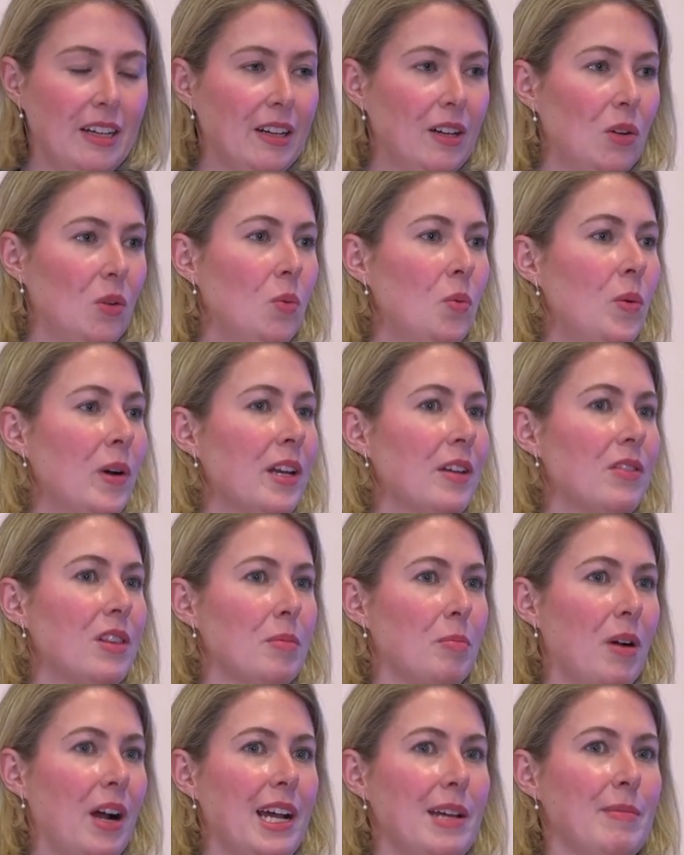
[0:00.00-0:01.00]
One of the
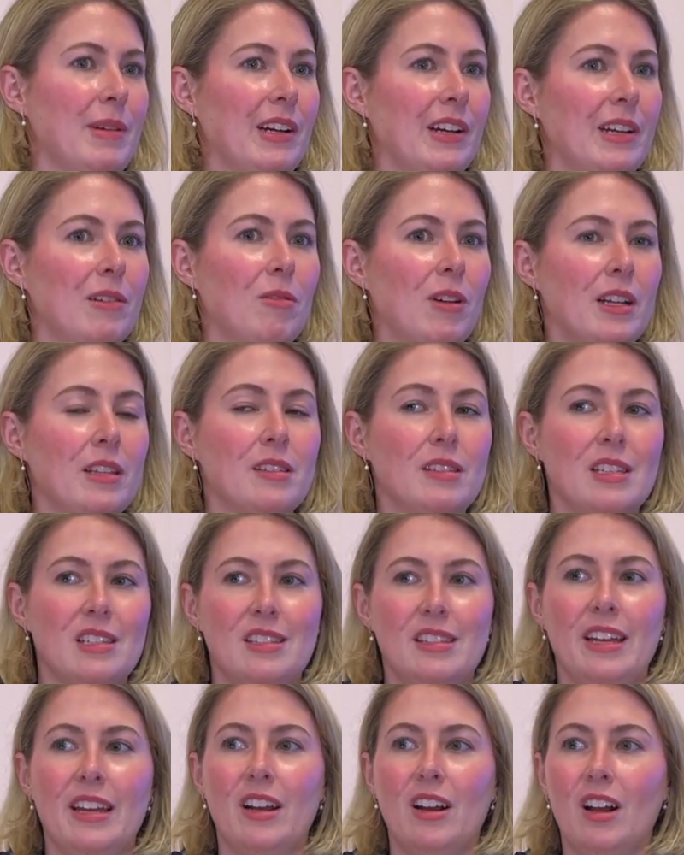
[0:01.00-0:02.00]
primary ones
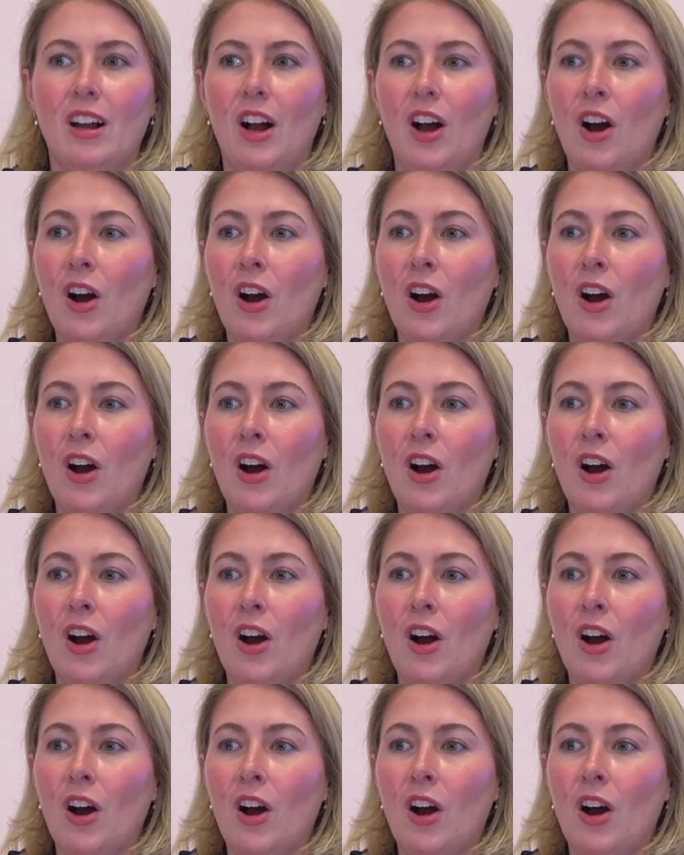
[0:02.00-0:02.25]
is that